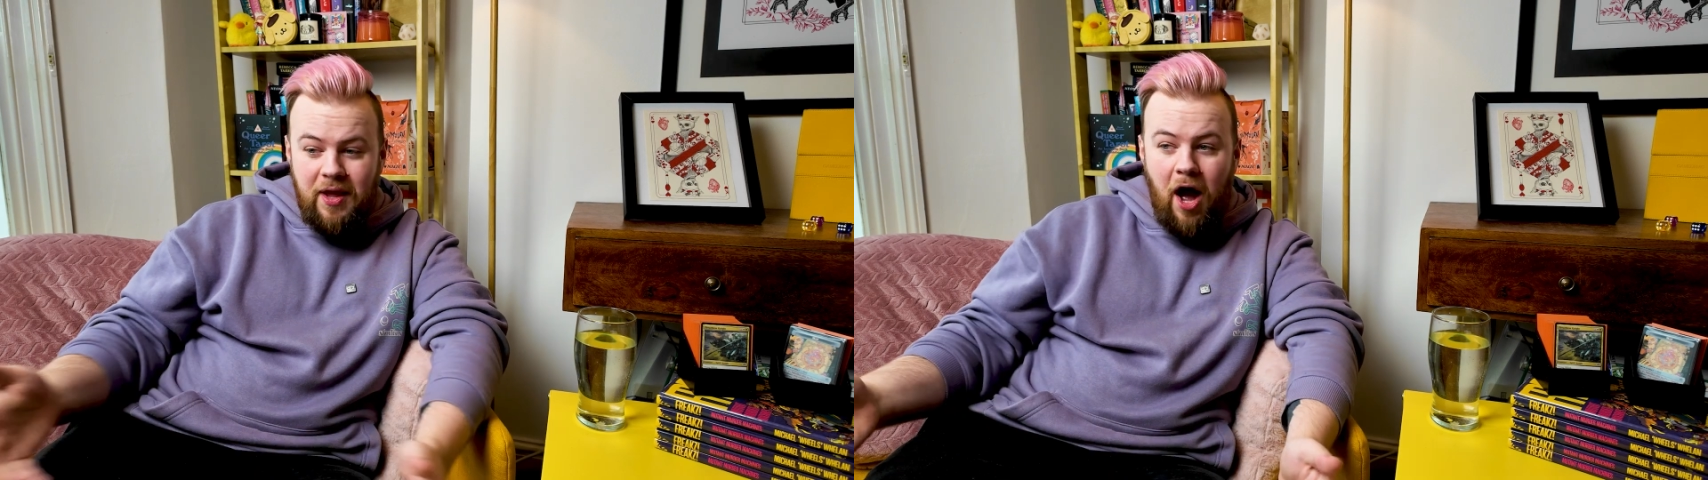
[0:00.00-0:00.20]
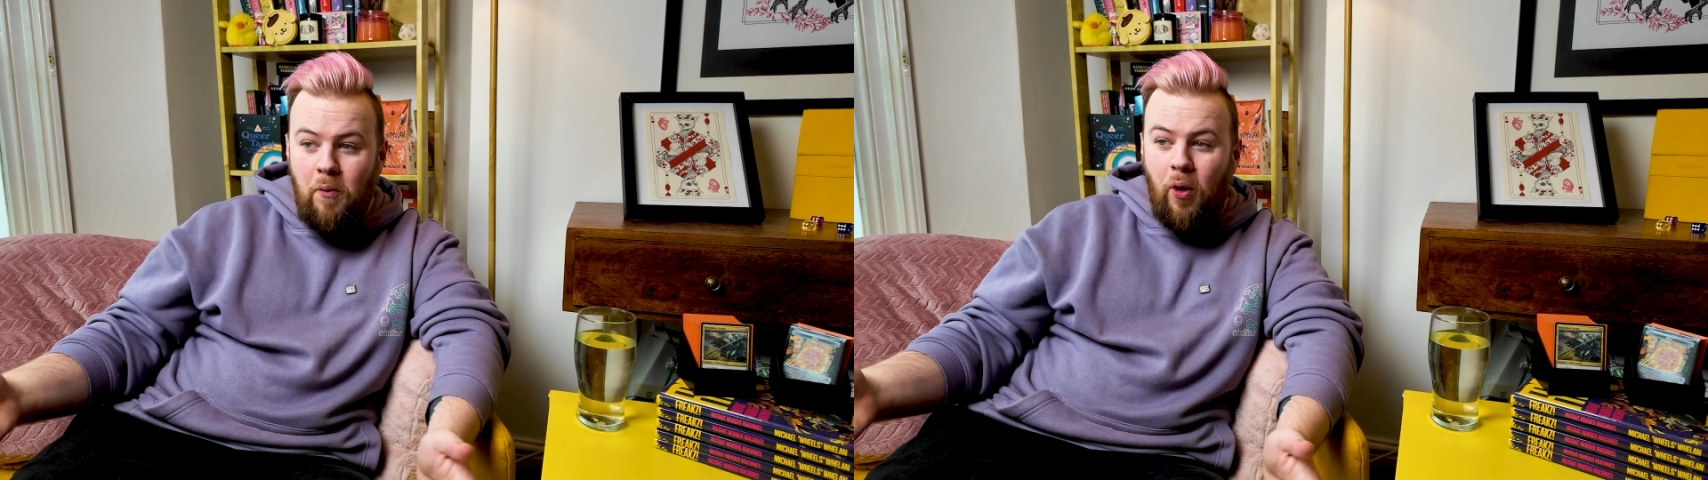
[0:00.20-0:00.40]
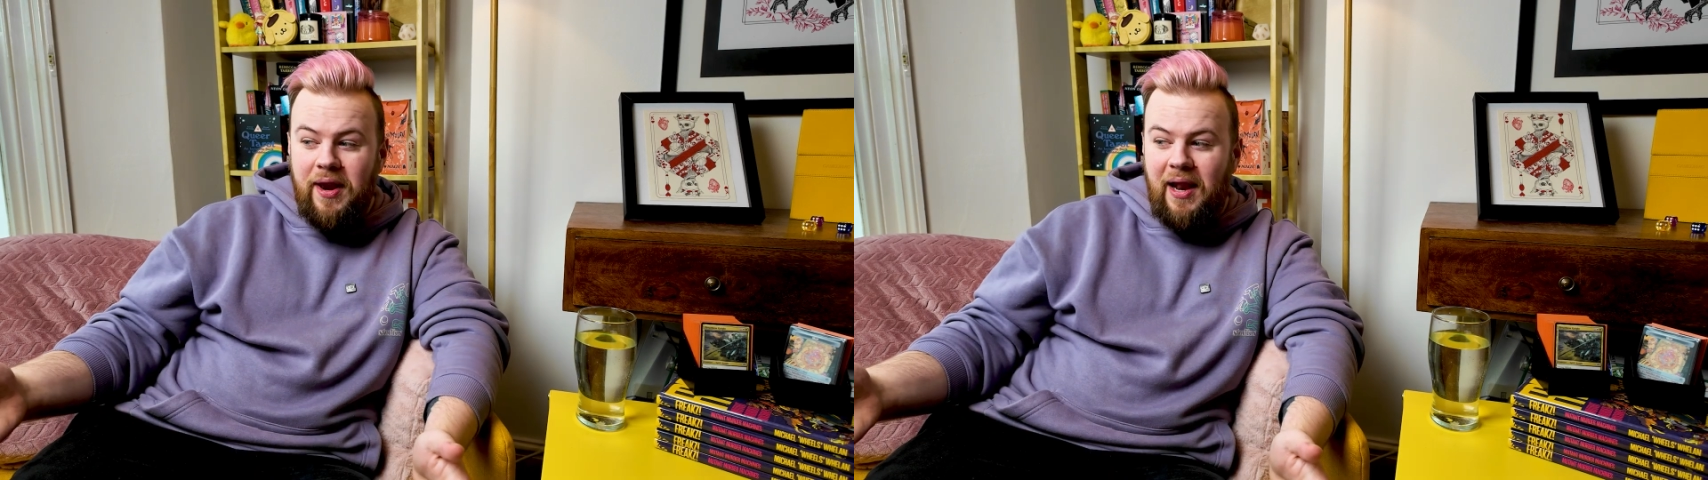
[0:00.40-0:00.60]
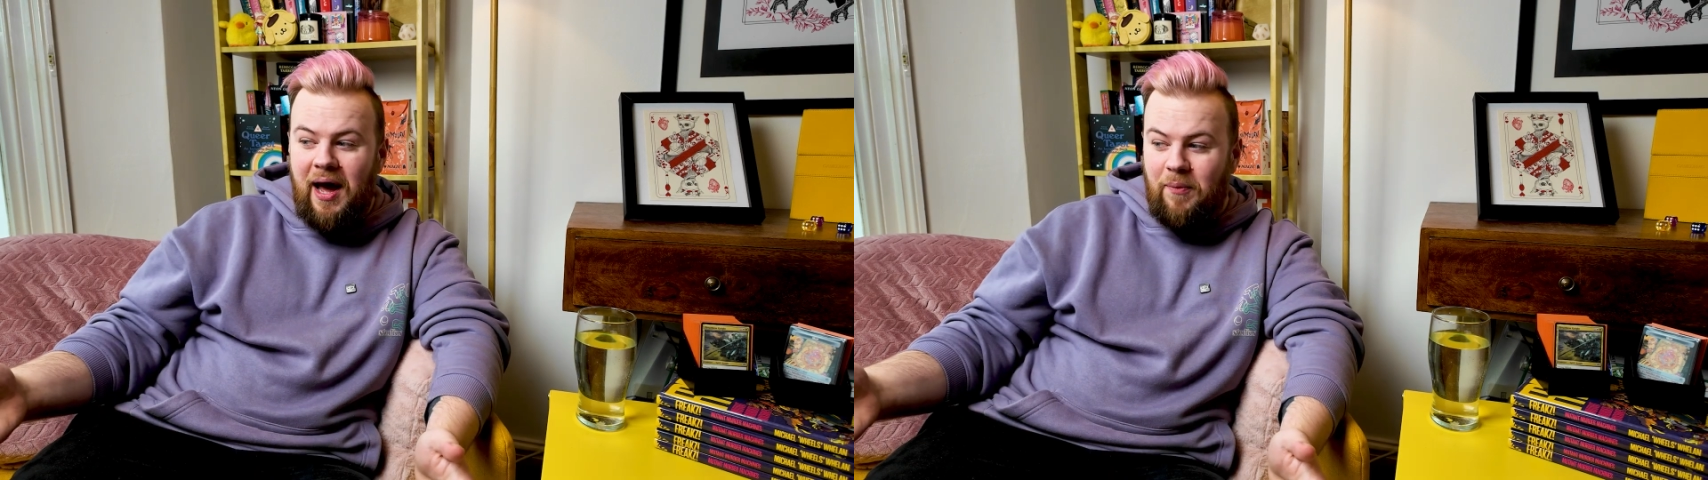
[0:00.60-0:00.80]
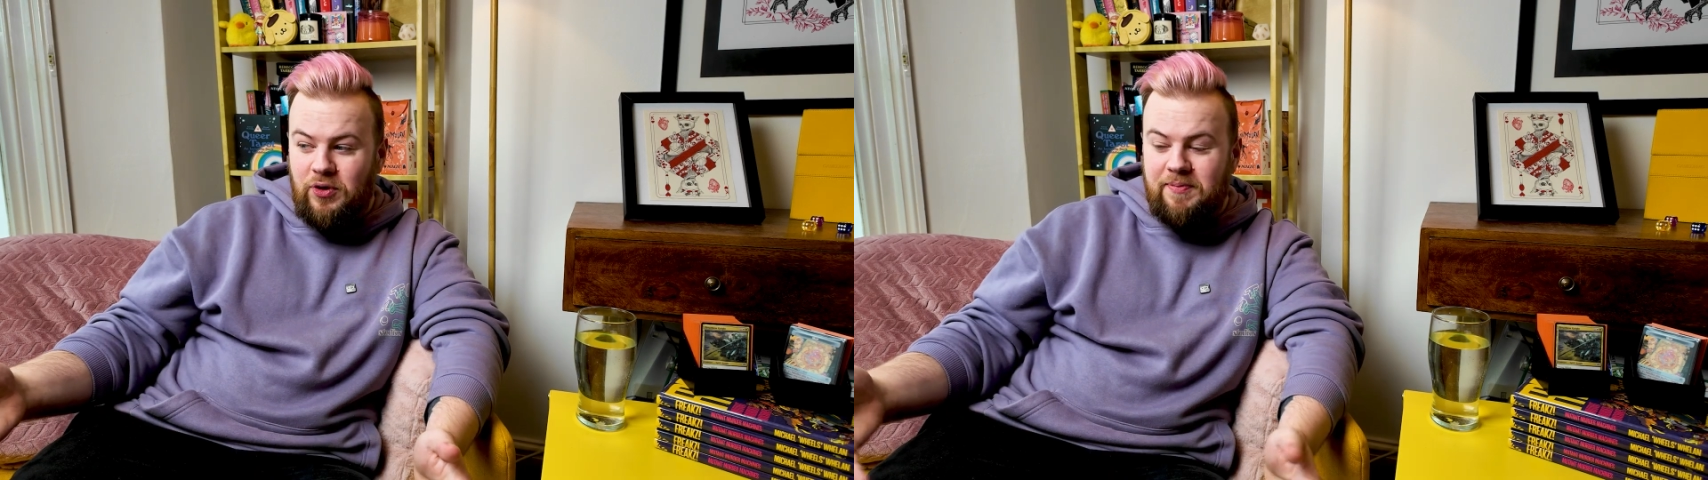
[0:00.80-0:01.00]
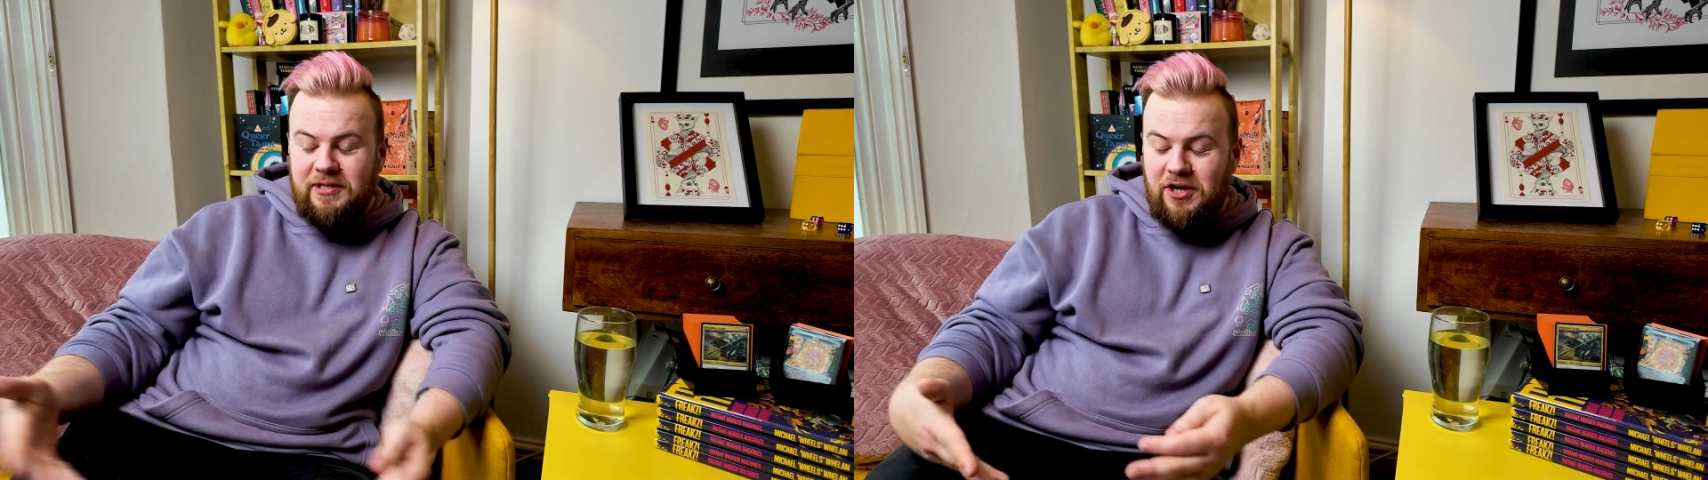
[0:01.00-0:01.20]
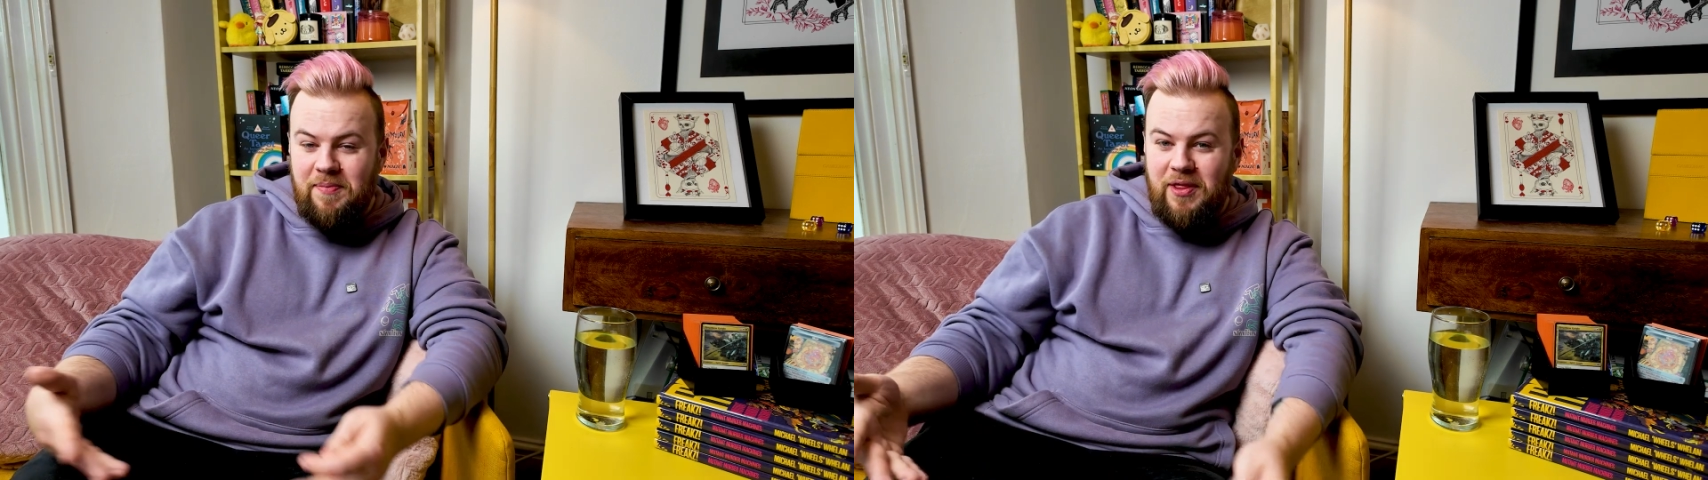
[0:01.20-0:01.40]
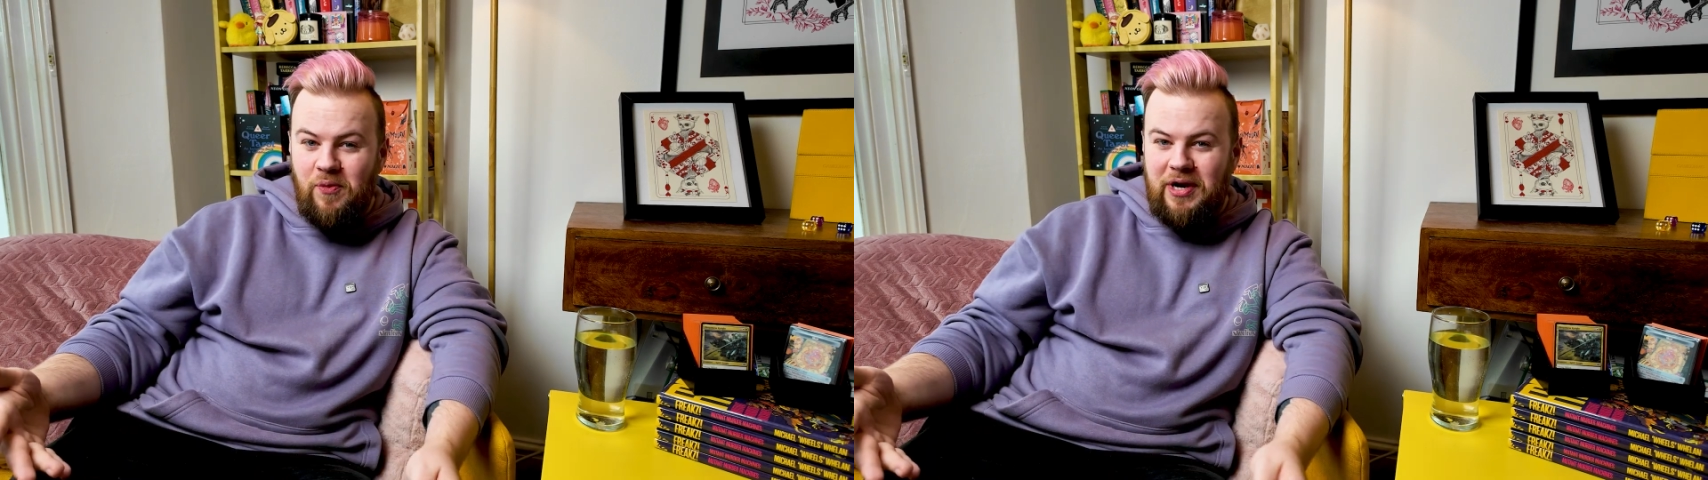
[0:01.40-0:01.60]
I'm 1-0 up, which means I'm going
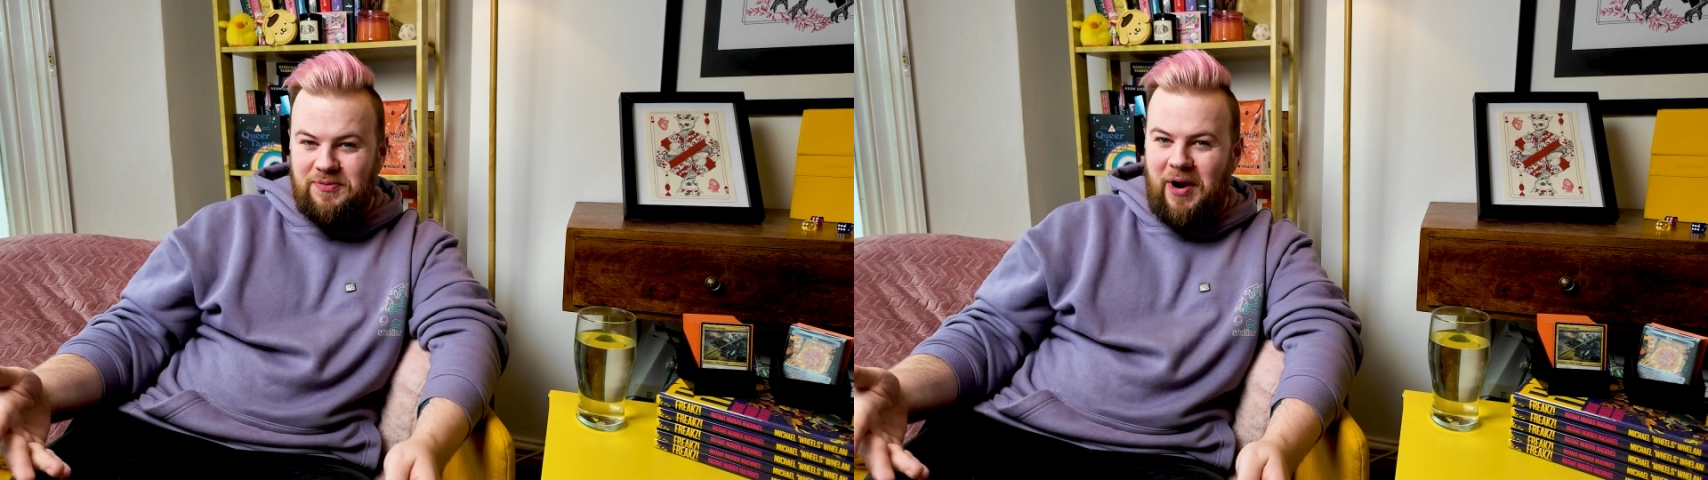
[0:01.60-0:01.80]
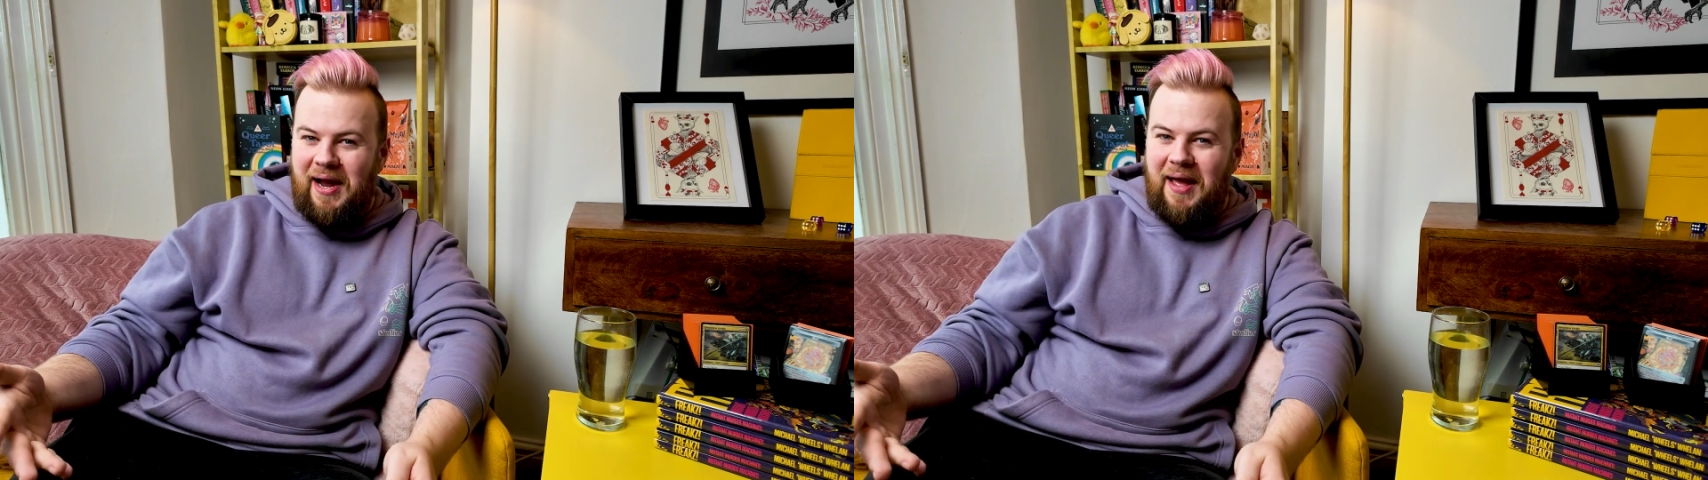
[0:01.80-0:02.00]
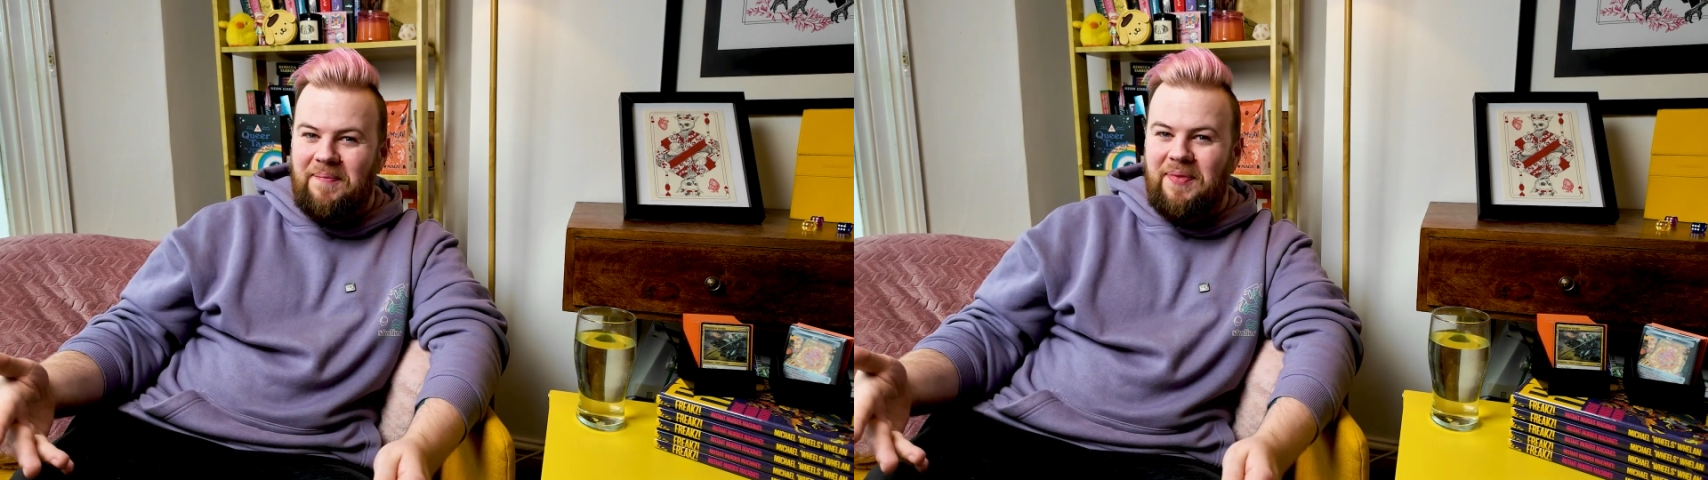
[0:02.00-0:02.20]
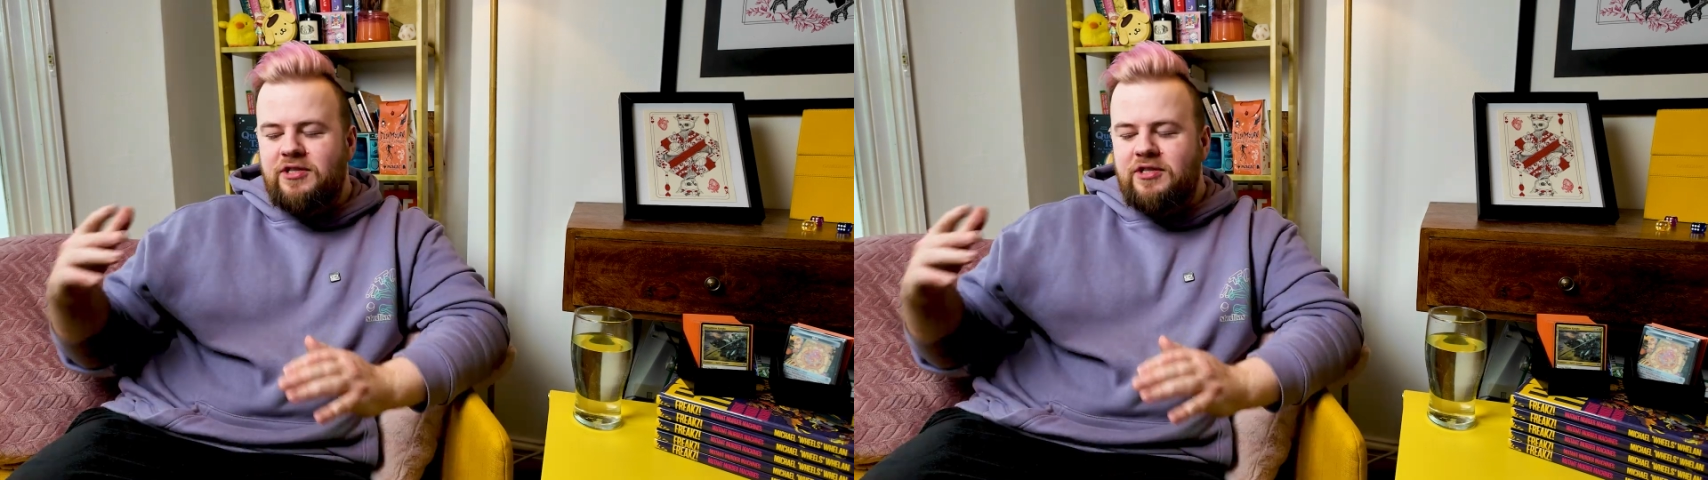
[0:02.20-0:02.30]
to be in the winner's bracket.